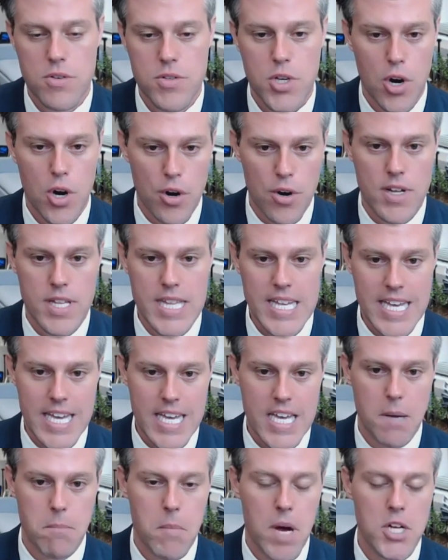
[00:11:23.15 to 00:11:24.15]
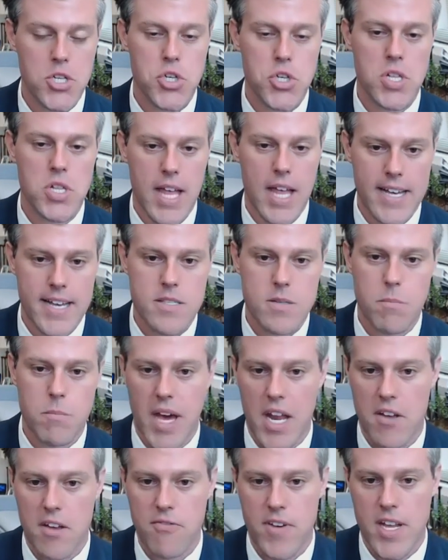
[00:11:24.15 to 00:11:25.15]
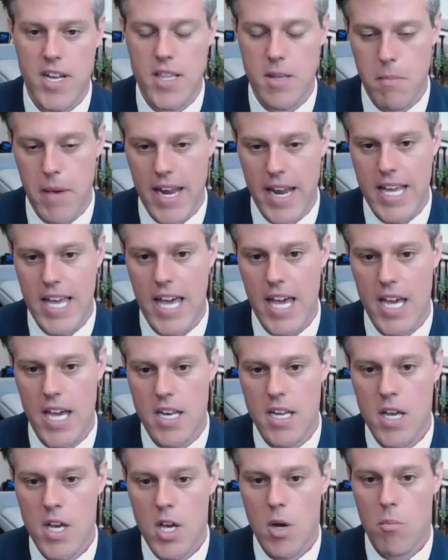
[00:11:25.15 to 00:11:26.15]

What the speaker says: currently in a much less benefit in the Medicaid